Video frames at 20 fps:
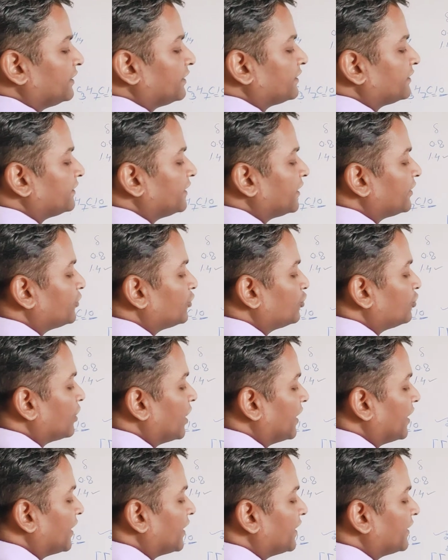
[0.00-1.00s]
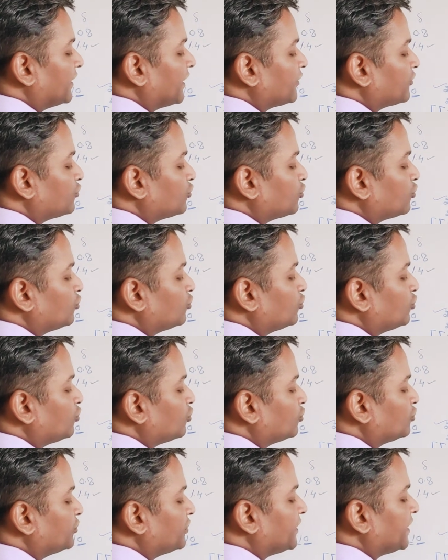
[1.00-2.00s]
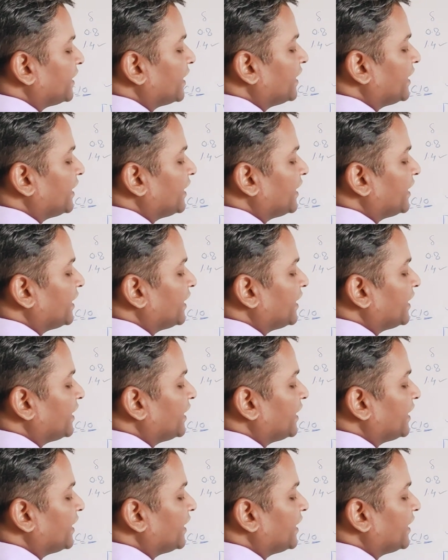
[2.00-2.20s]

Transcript: They are attached to 2 Cl.